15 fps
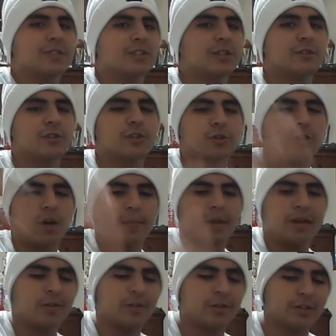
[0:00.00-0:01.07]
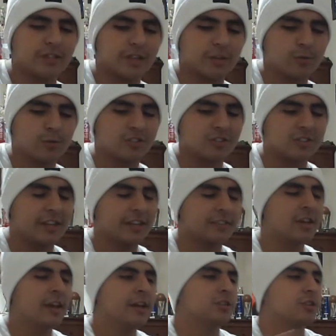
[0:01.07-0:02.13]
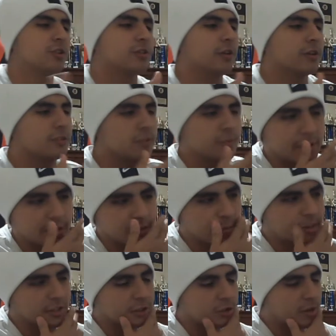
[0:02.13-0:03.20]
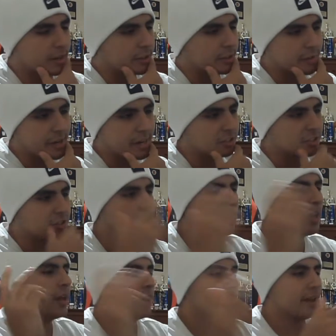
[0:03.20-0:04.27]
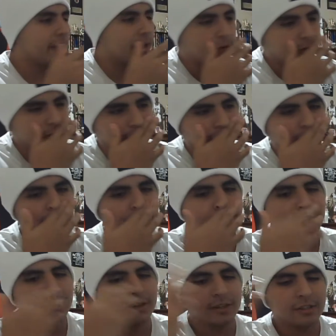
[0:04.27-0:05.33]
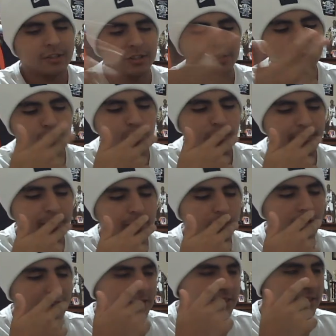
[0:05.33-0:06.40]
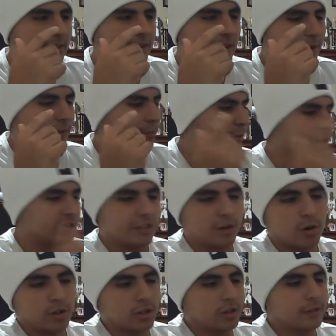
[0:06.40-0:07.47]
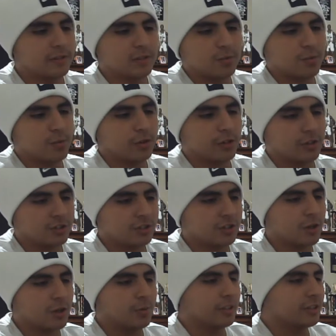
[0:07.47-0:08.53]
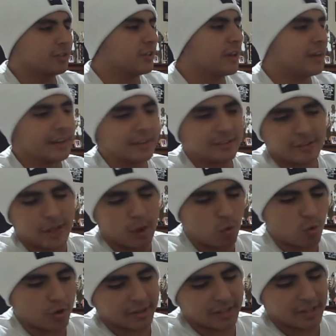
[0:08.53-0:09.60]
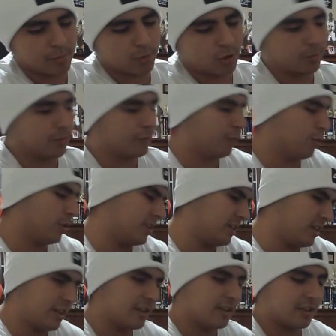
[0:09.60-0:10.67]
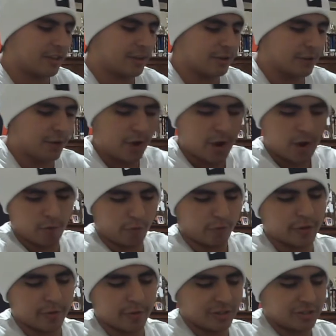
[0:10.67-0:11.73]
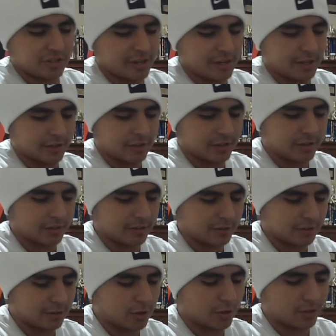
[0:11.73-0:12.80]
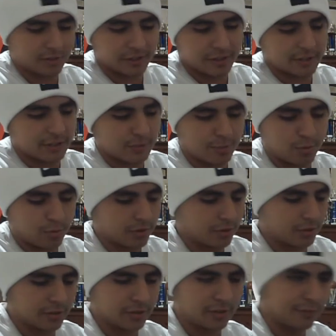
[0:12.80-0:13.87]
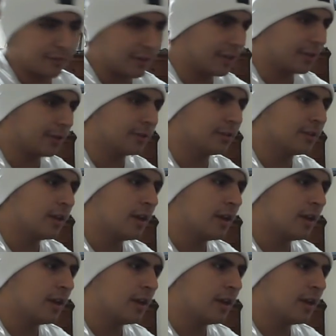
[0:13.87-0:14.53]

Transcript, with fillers: channel, renew, comment down below what you guys want to see next. Share your thoughts and opinions about the track and the reaction. Now, um, share this with more people. Like I said, I appreciate all the love and support y'all show, but let's try to get to that 1K mark before the end of the year. Really appreciate the y'all's guys' support on these videos.